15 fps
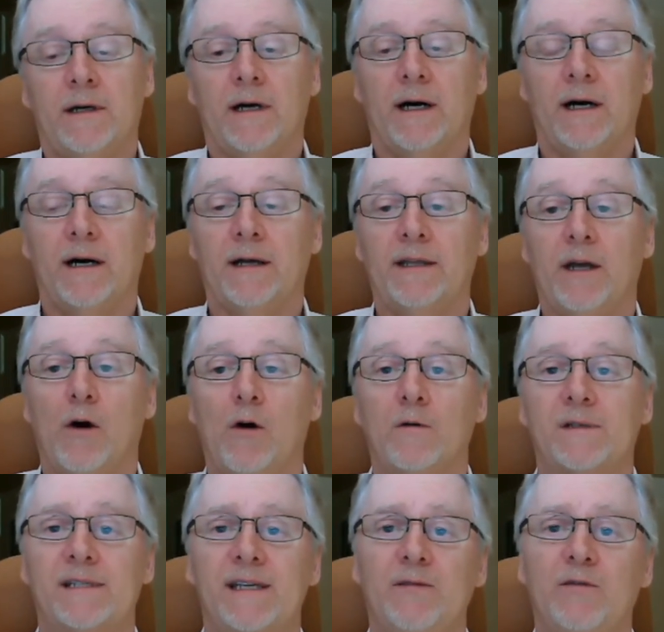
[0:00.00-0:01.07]
They all
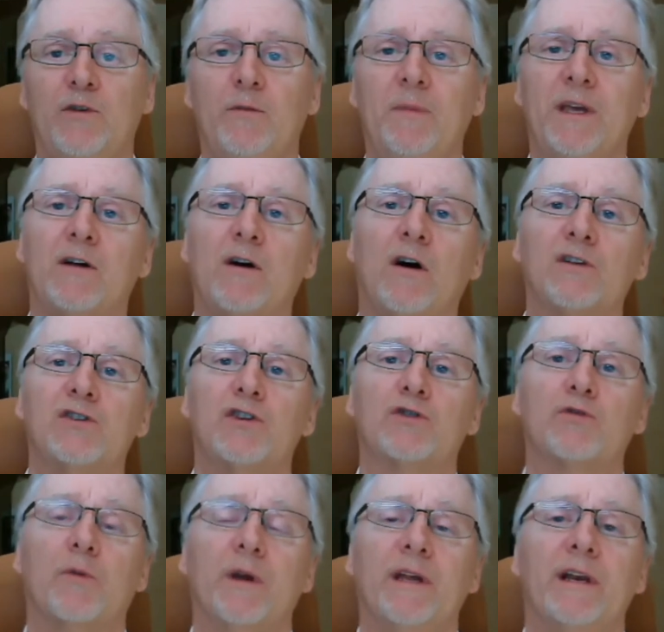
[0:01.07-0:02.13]
seem to be
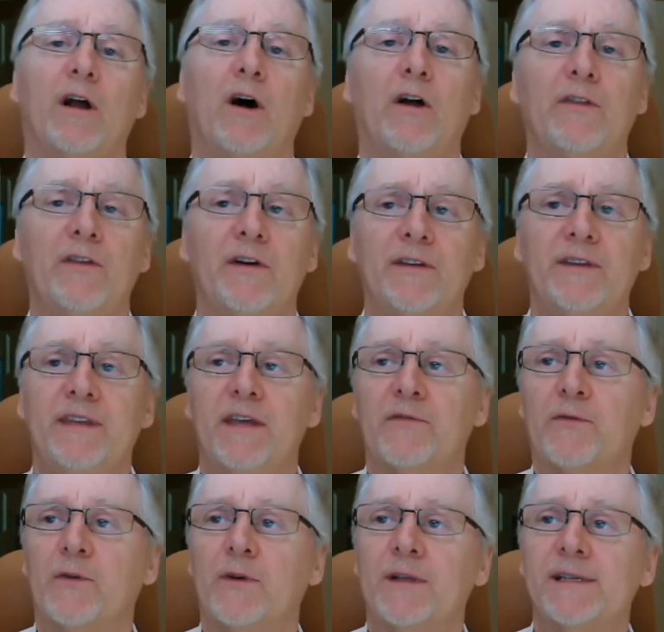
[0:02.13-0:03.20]
concentrated on the
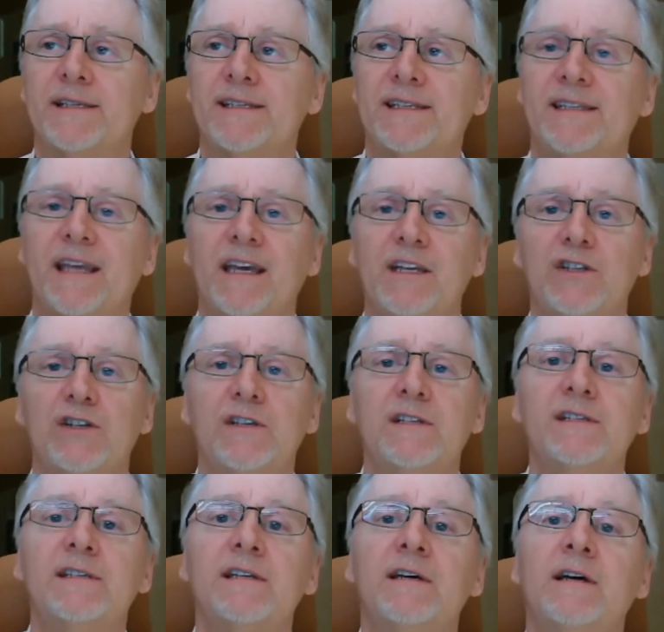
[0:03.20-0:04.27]
different
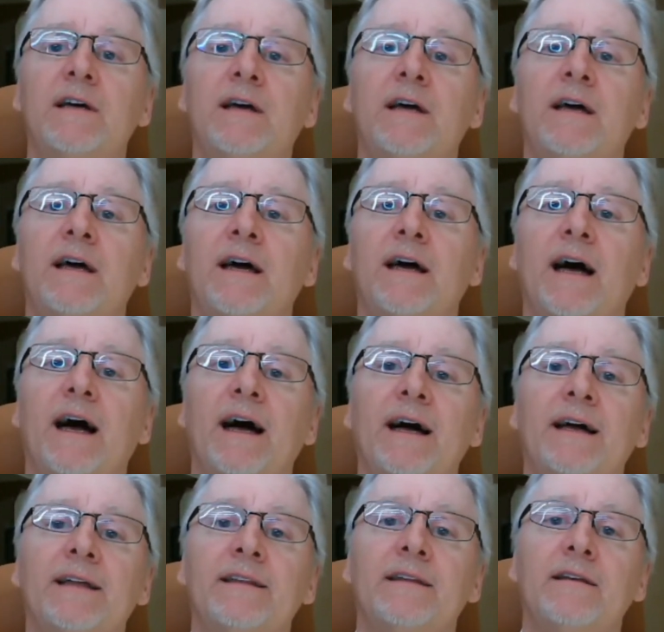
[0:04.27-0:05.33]
stages.
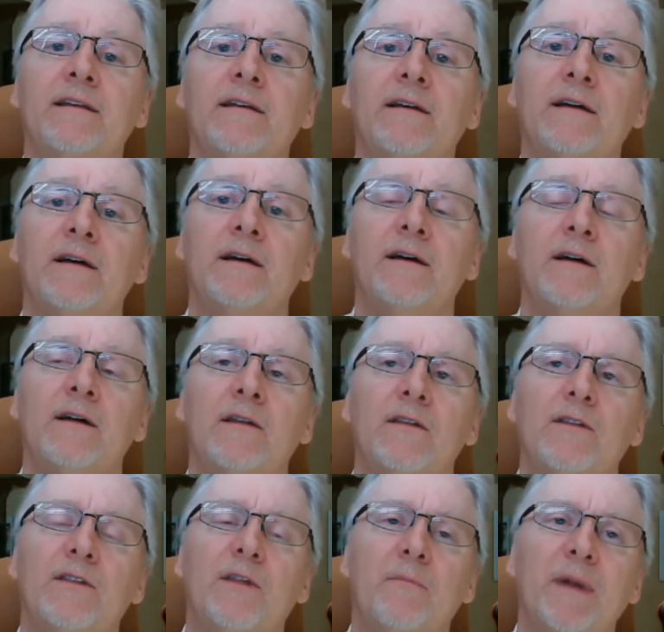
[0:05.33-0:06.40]
And
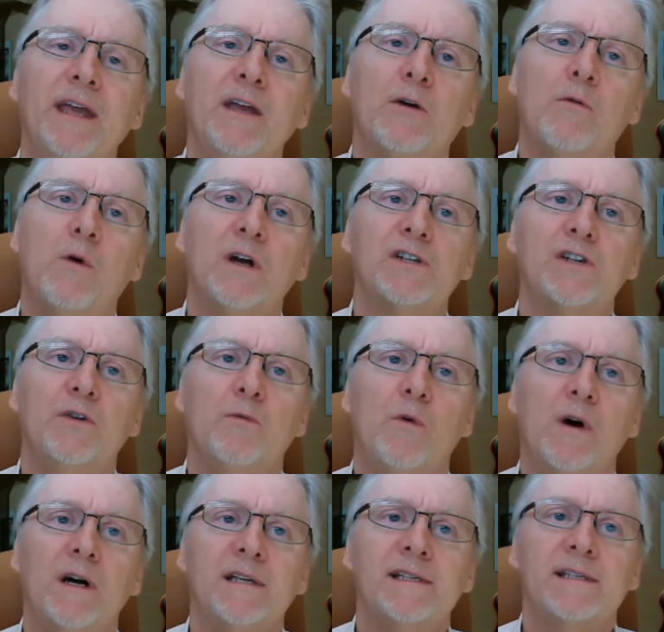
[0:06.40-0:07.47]
the main question
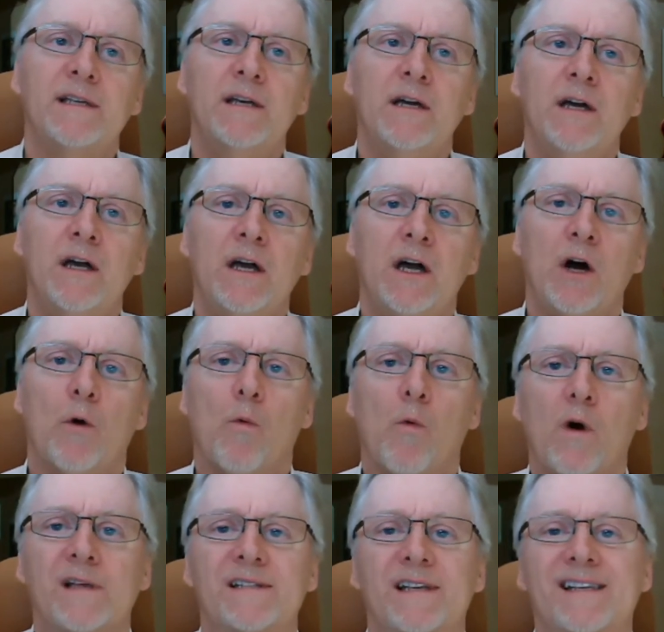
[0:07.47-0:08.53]
was
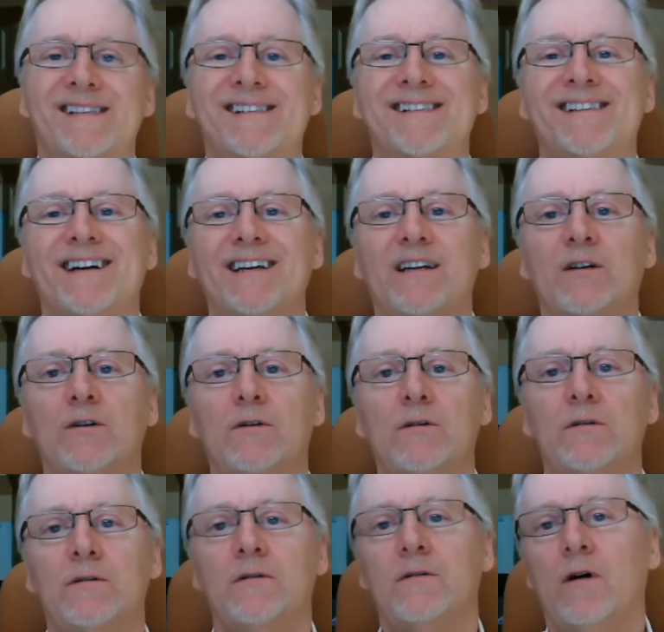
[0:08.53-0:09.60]
the
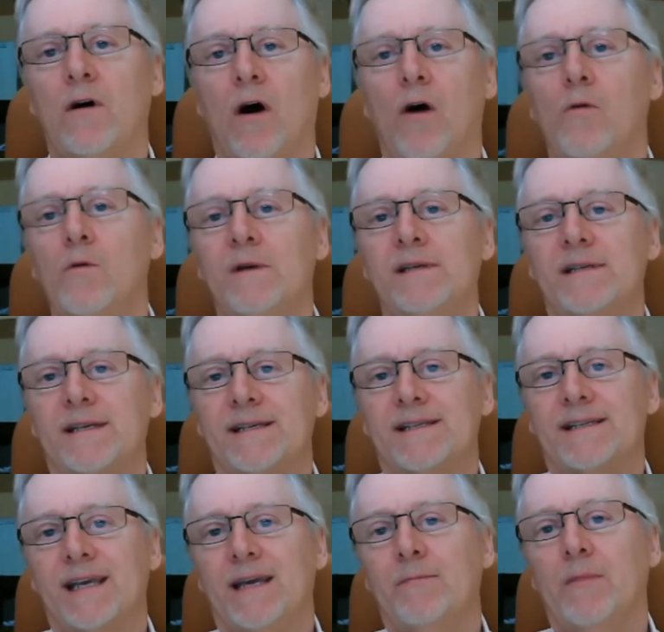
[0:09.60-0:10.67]
cycle always the
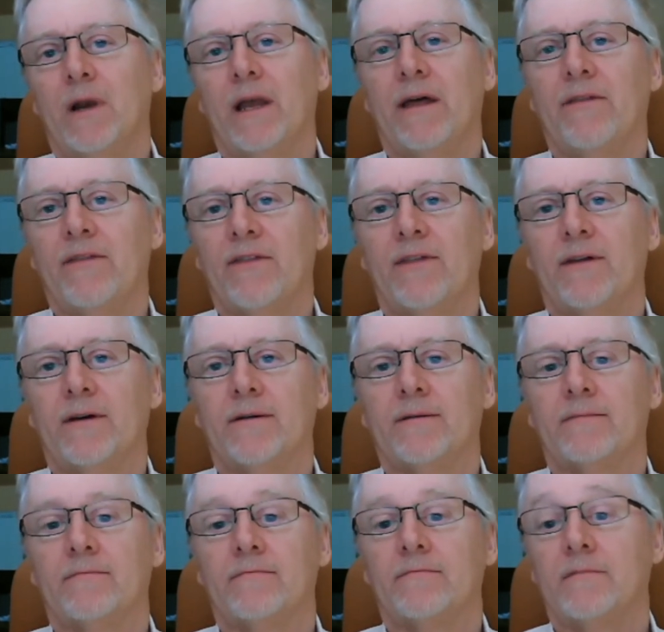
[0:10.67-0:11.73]
same length?
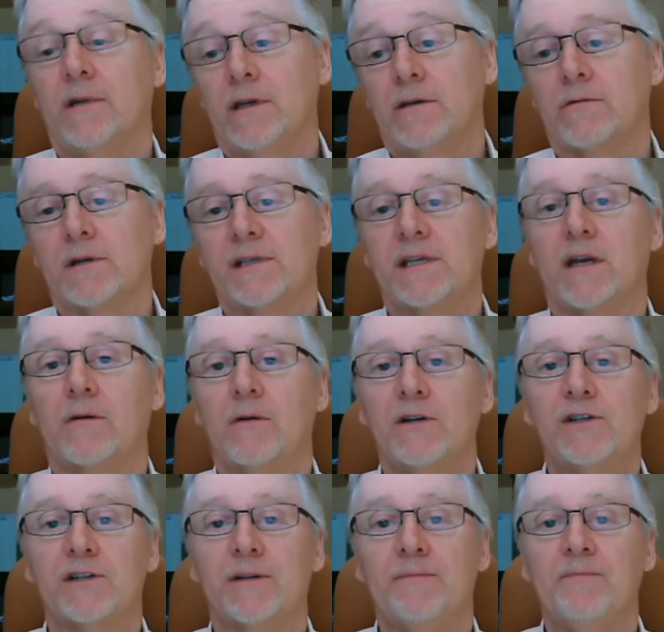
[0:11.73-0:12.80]
Interesting
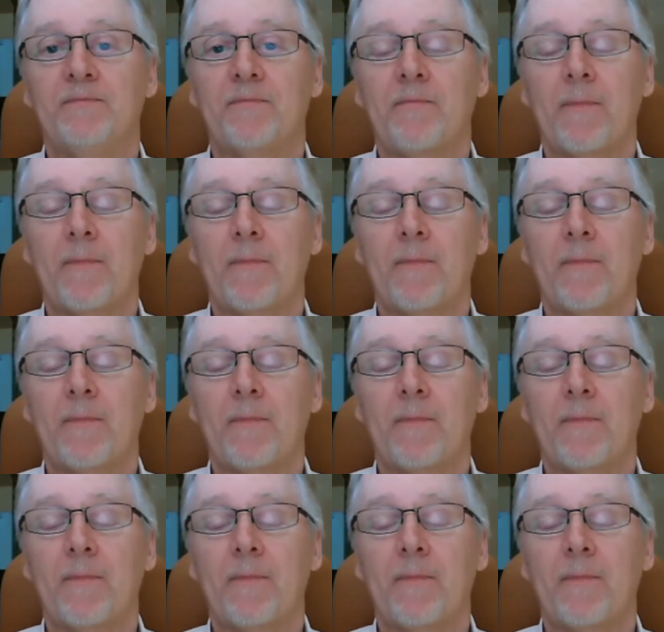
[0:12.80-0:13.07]
question.